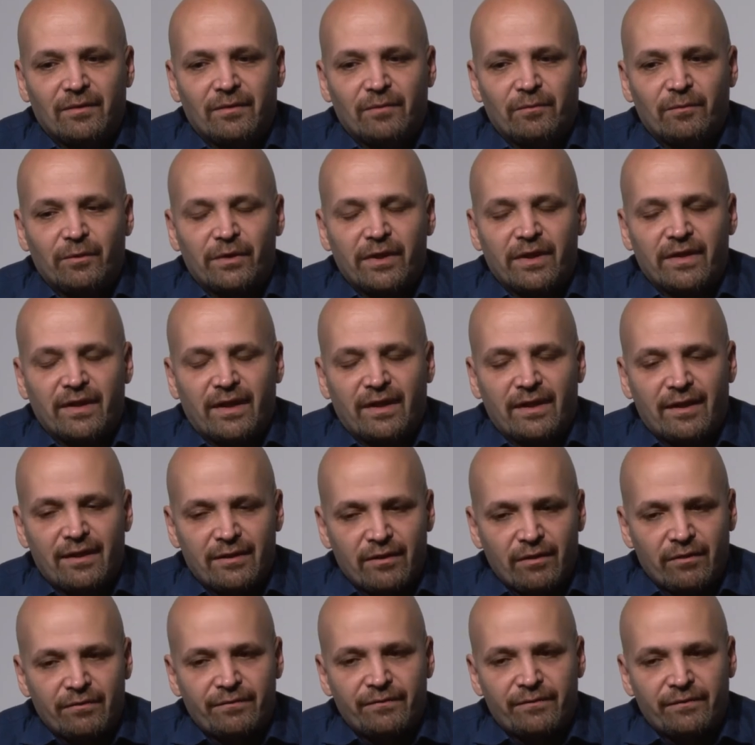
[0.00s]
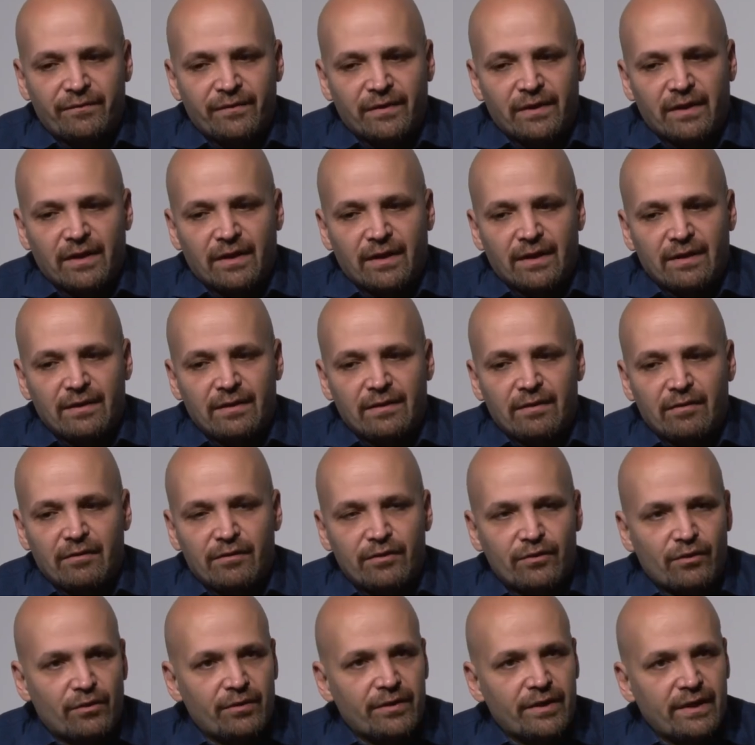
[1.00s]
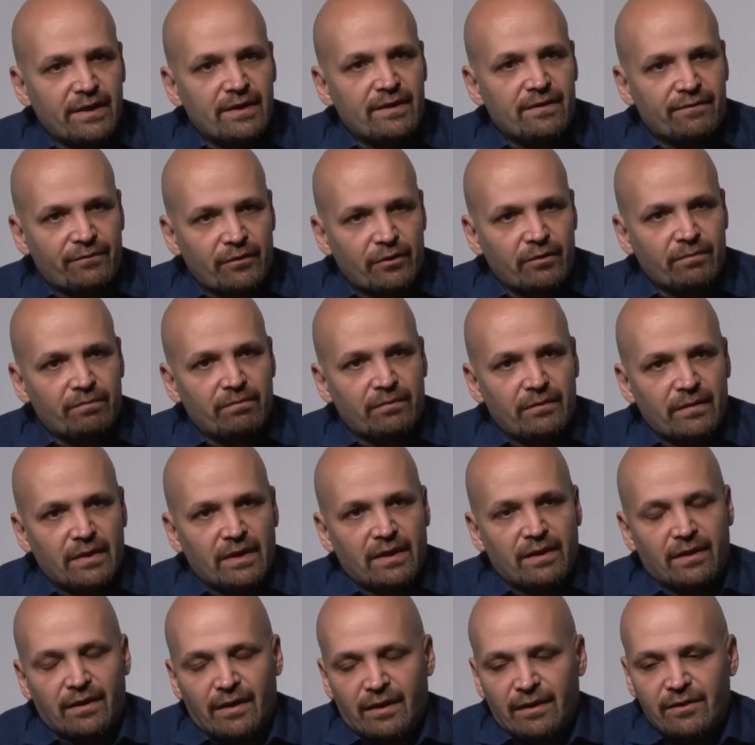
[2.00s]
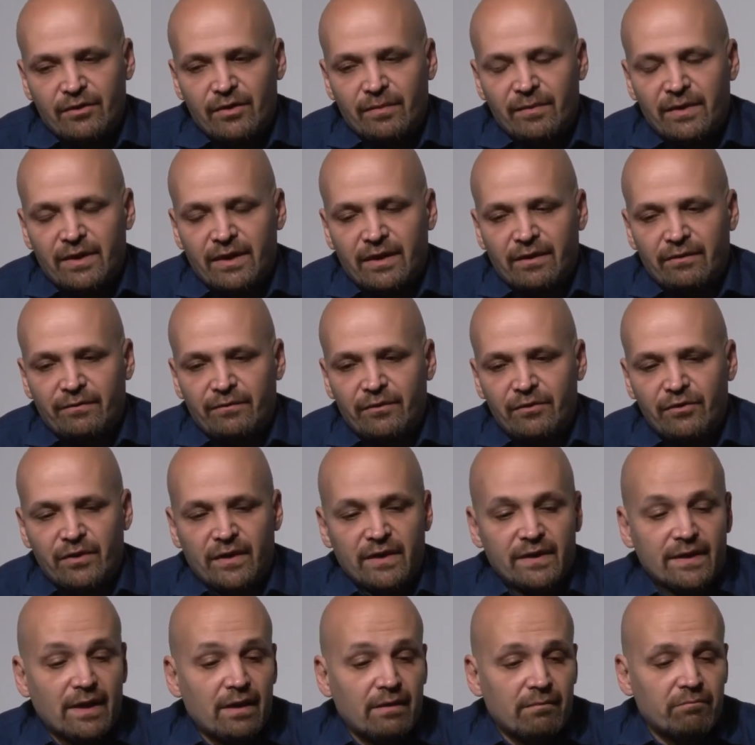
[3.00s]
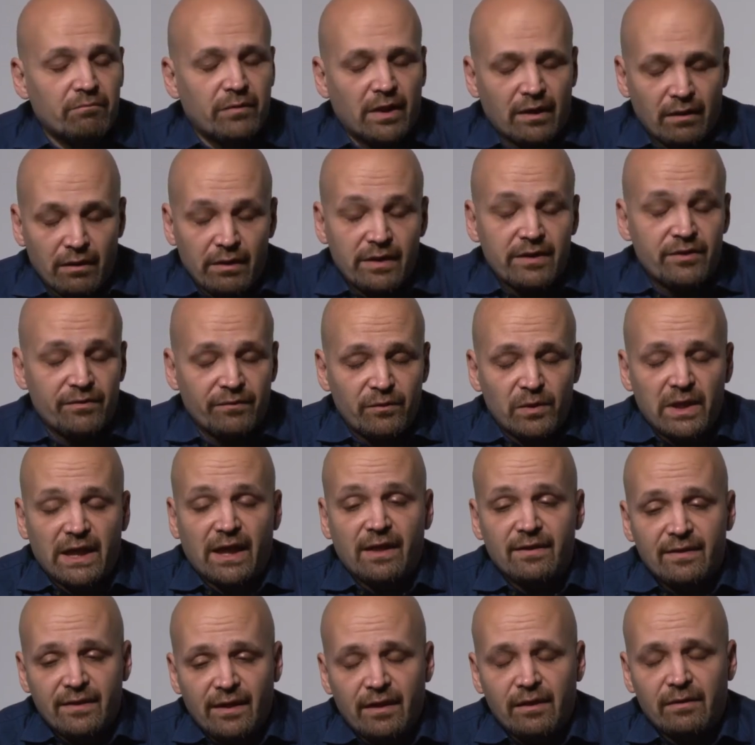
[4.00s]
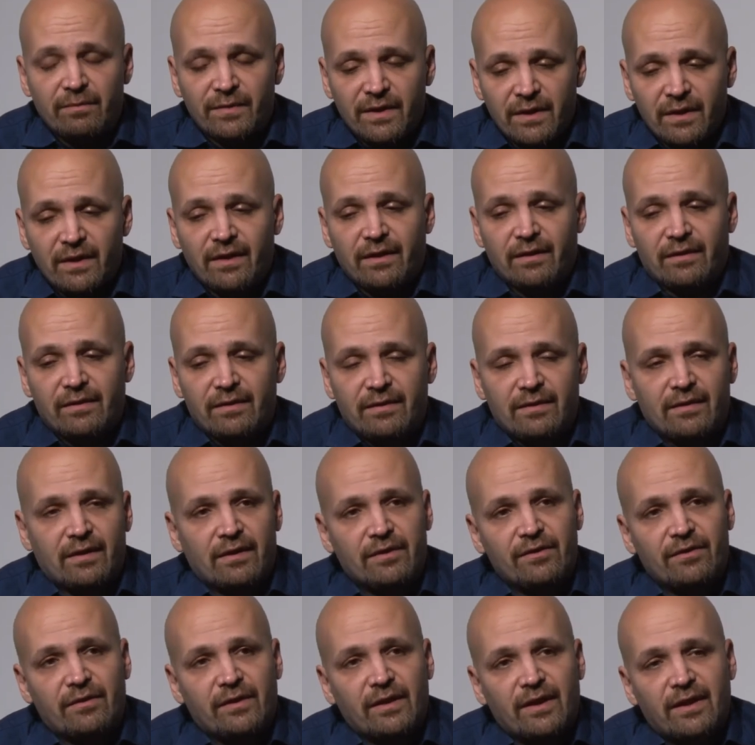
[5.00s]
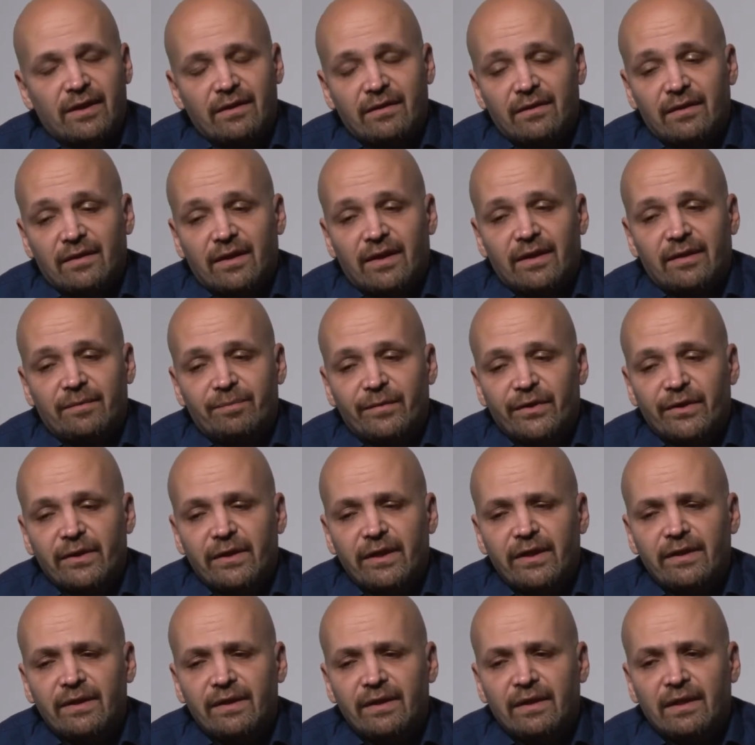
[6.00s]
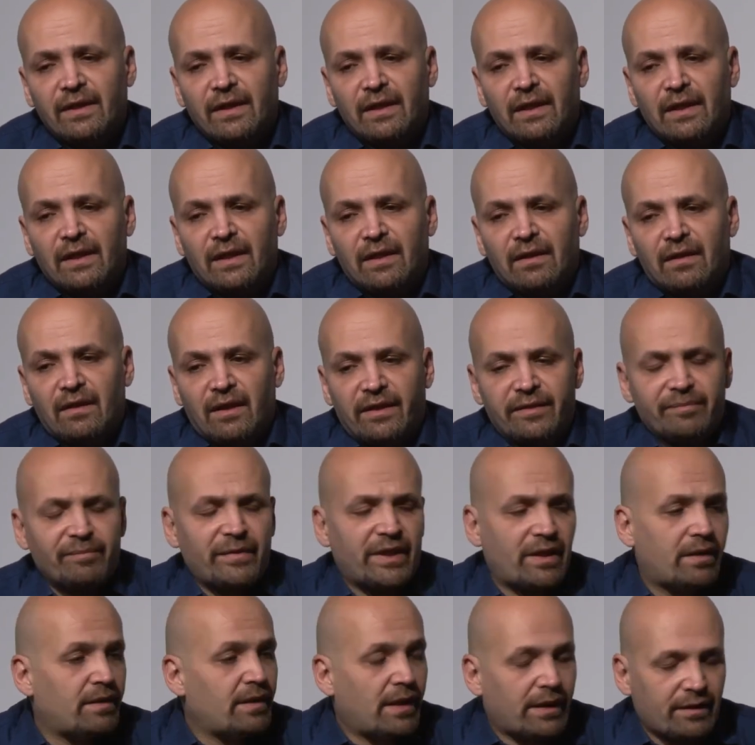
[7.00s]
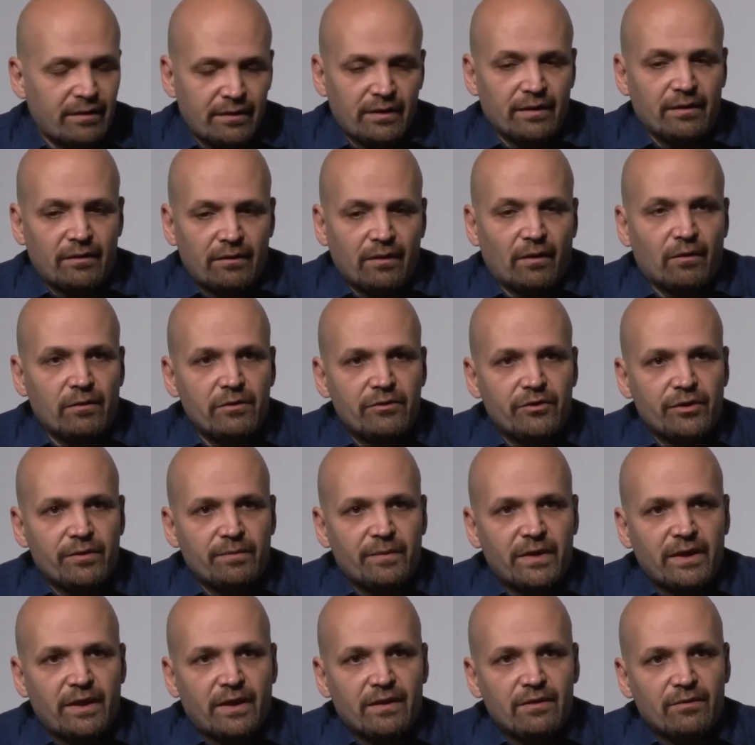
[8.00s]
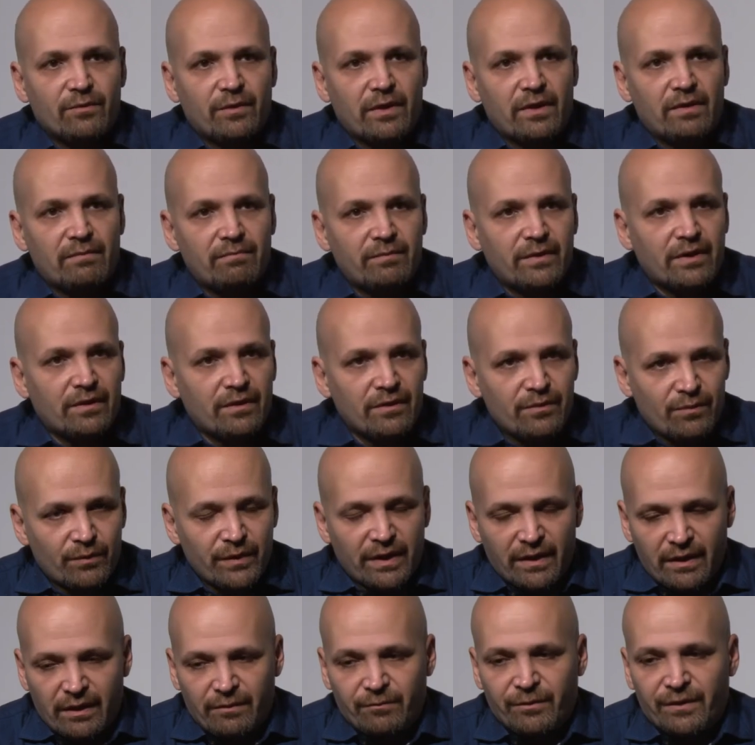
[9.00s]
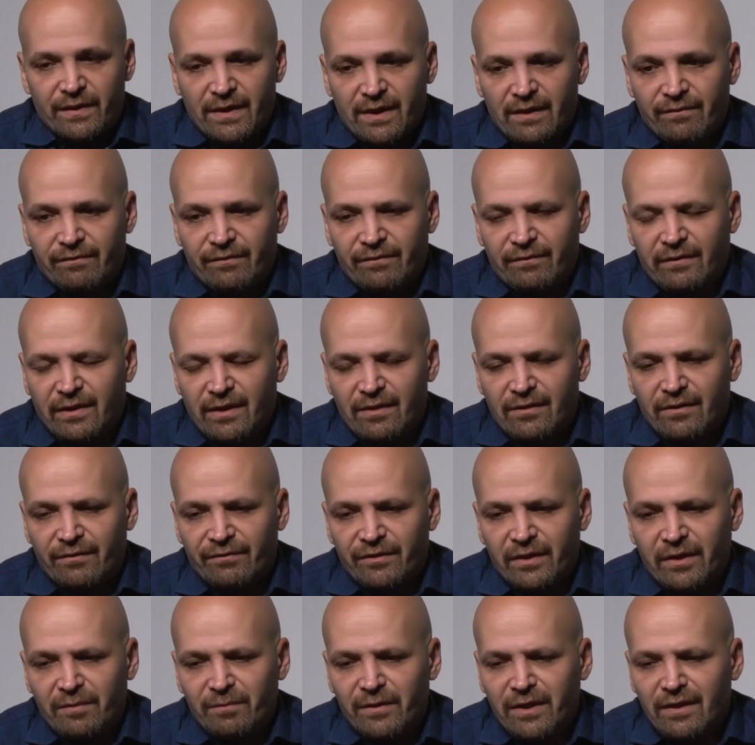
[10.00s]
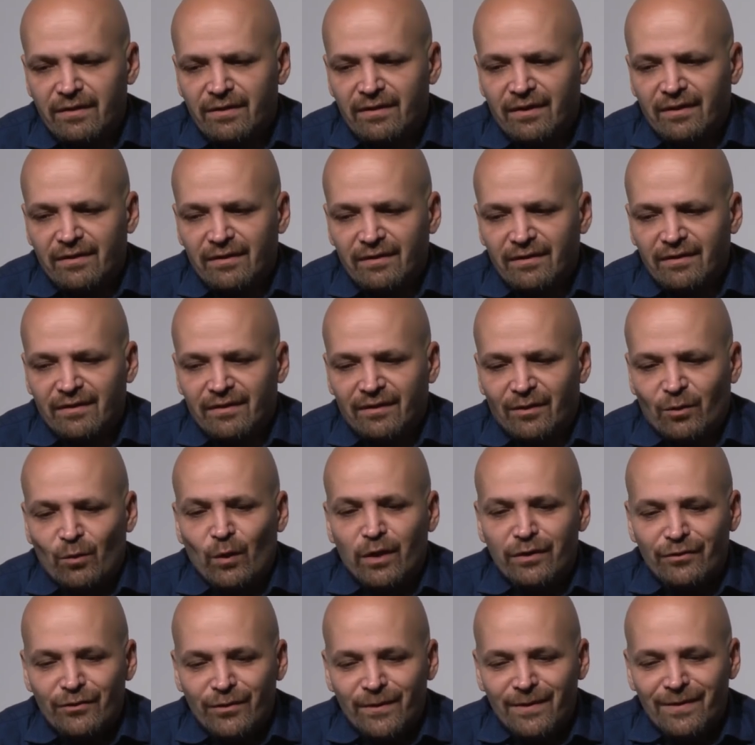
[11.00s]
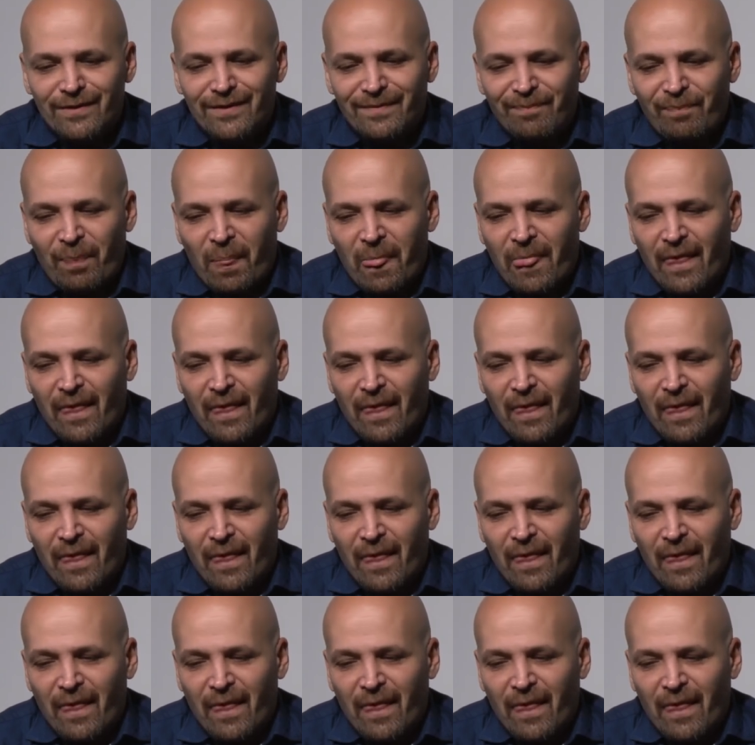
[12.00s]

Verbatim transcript: with a lot of stories from LGBT refugees, um, LGBT asylum seekers, actually in in Berlin and, and in all Germany as well, because we receive lots of emails and questions.